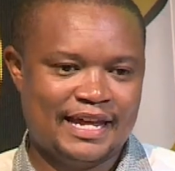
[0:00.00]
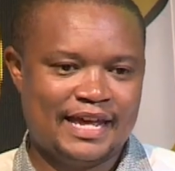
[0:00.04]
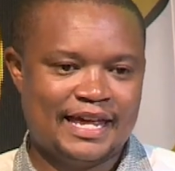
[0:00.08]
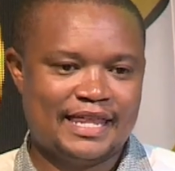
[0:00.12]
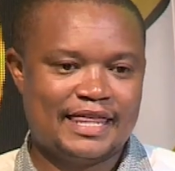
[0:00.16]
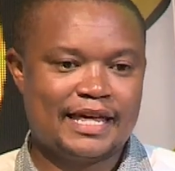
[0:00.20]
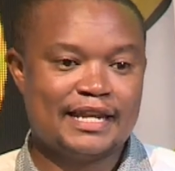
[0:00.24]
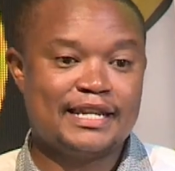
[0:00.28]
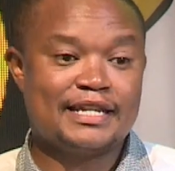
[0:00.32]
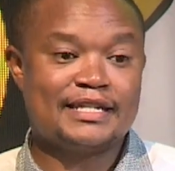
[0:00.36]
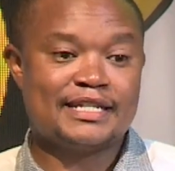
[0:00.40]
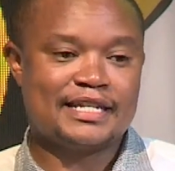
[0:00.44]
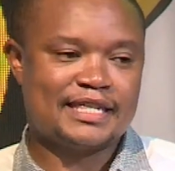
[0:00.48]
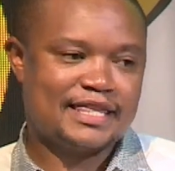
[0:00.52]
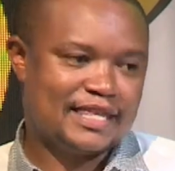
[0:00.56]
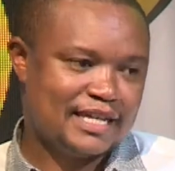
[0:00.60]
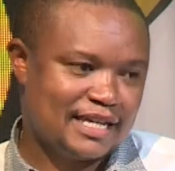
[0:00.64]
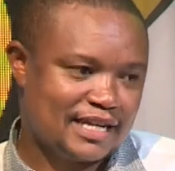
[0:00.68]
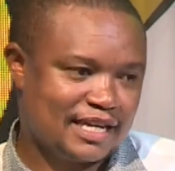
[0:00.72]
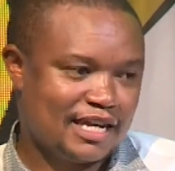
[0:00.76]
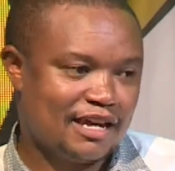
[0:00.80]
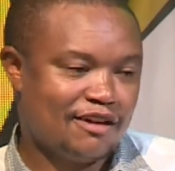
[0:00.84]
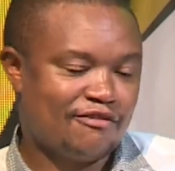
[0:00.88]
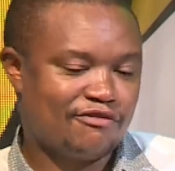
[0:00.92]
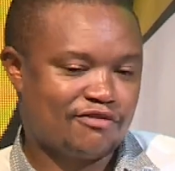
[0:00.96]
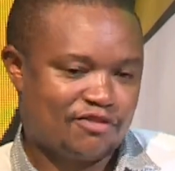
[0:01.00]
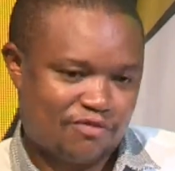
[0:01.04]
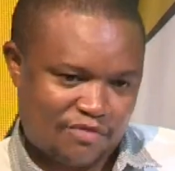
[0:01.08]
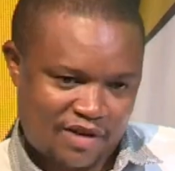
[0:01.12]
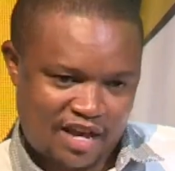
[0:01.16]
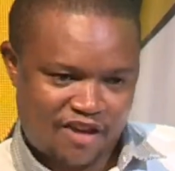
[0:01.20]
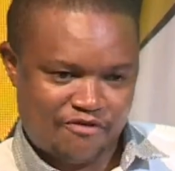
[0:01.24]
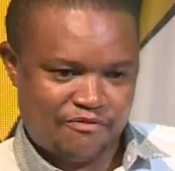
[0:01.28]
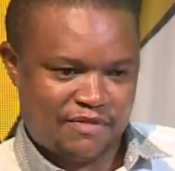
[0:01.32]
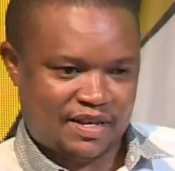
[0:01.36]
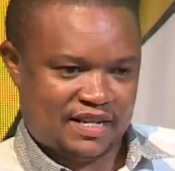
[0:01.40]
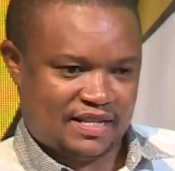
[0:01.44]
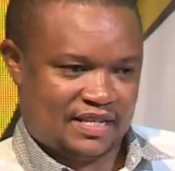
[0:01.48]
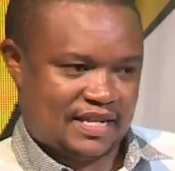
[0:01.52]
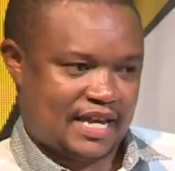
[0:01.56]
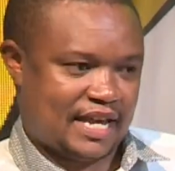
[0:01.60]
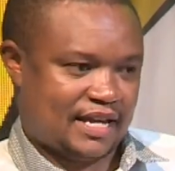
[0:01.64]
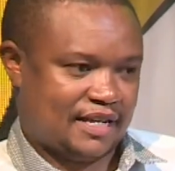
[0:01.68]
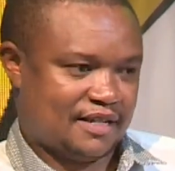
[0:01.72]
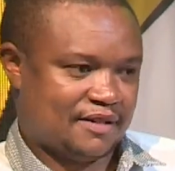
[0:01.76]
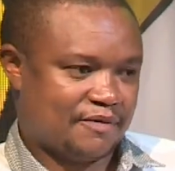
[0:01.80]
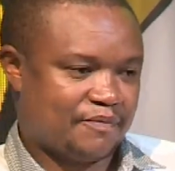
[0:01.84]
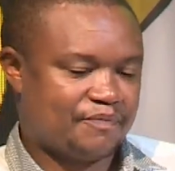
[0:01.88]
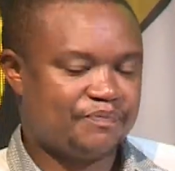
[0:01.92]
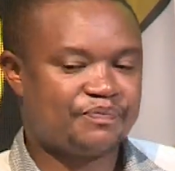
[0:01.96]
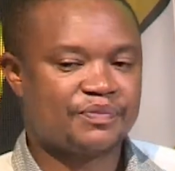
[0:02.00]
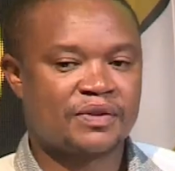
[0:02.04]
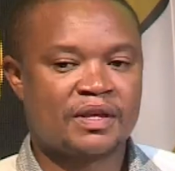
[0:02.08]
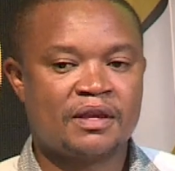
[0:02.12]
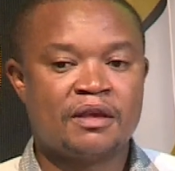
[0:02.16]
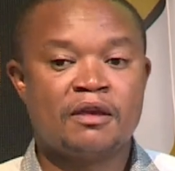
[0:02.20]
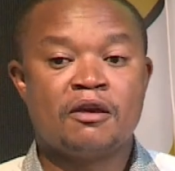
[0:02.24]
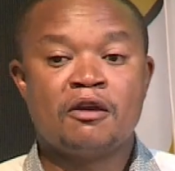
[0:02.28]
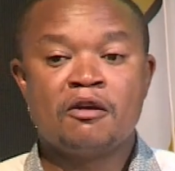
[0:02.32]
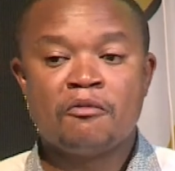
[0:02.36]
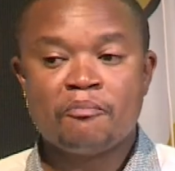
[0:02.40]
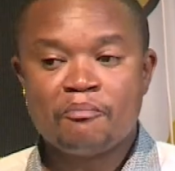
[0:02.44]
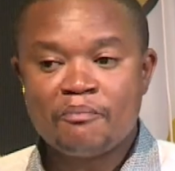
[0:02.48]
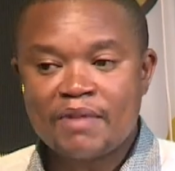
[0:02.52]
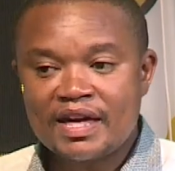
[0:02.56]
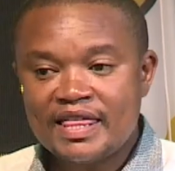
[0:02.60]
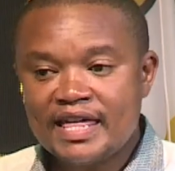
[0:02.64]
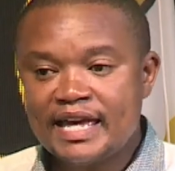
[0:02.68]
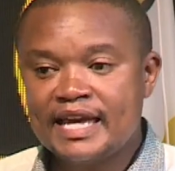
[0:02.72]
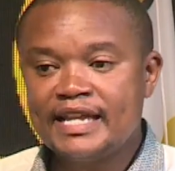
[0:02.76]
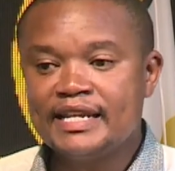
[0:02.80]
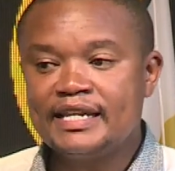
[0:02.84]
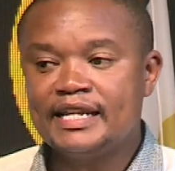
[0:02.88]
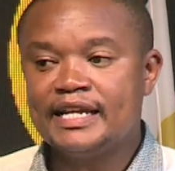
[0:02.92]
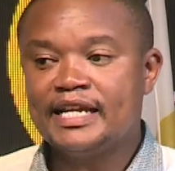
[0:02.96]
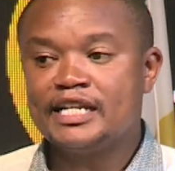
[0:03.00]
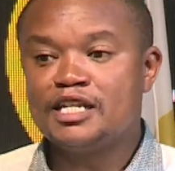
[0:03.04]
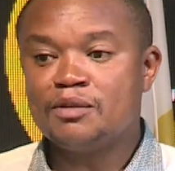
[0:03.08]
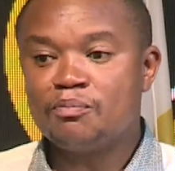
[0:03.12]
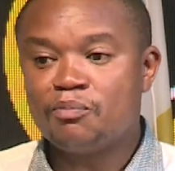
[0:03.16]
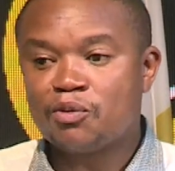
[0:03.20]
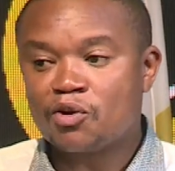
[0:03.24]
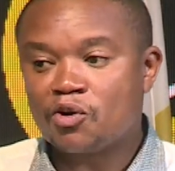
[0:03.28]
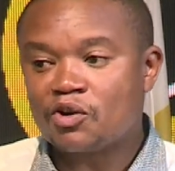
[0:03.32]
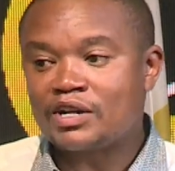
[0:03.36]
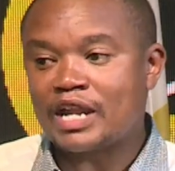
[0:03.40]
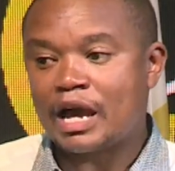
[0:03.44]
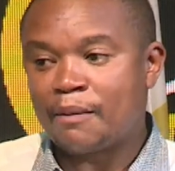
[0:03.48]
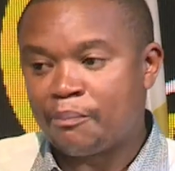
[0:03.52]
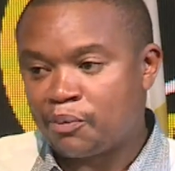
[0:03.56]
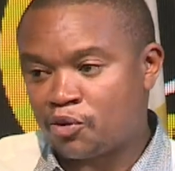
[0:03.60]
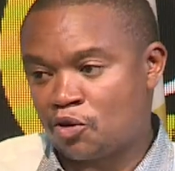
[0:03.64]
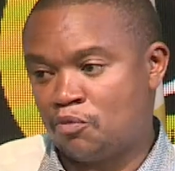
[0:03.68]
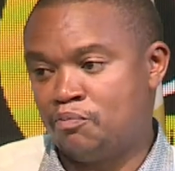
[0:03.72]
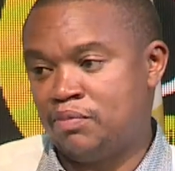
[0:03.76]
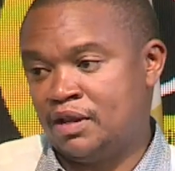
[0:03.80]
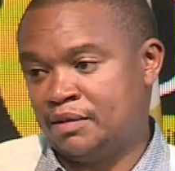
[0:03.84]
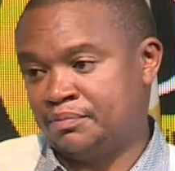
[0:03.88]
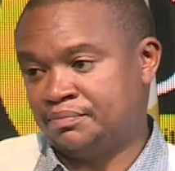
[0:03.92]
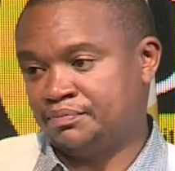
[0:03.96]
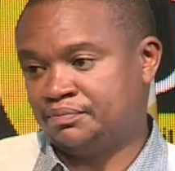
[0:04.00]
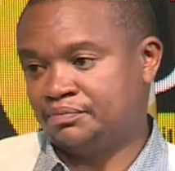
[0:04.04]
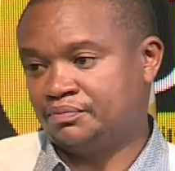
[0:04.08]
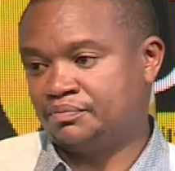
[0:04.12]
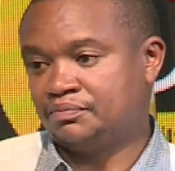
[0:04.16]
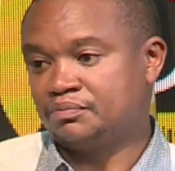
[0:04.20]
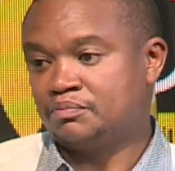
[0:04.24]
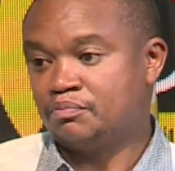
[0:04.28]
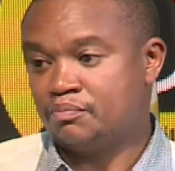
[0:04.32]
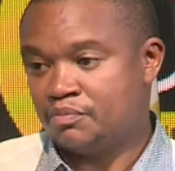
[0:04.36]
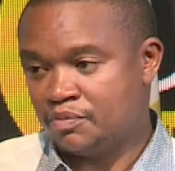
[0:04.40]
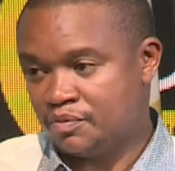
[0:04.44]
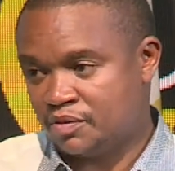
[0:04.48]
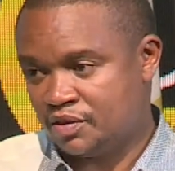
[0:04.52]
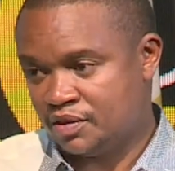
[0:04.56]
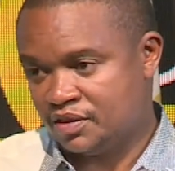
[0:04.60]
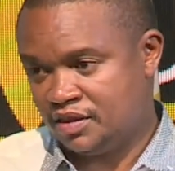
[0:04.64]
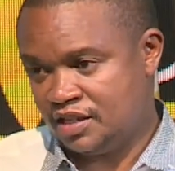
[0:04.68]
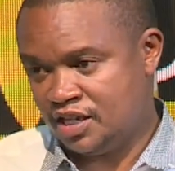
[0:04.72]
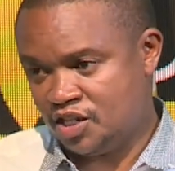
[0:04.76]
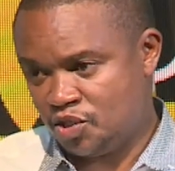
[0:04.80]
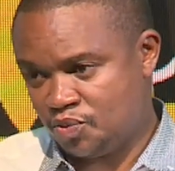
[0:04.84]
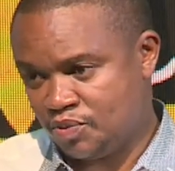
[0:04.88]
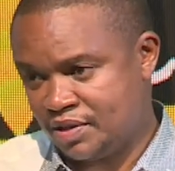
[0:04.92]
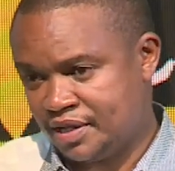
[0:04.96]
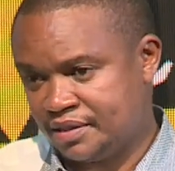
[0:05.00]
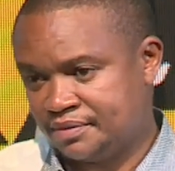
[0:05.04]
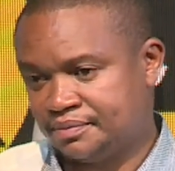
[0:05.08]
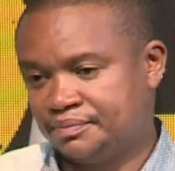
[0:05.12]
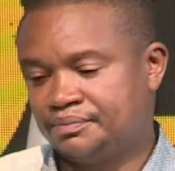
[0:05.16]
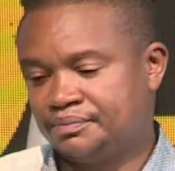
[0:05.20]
That is the thinking from government side. But then it brought a problem this way.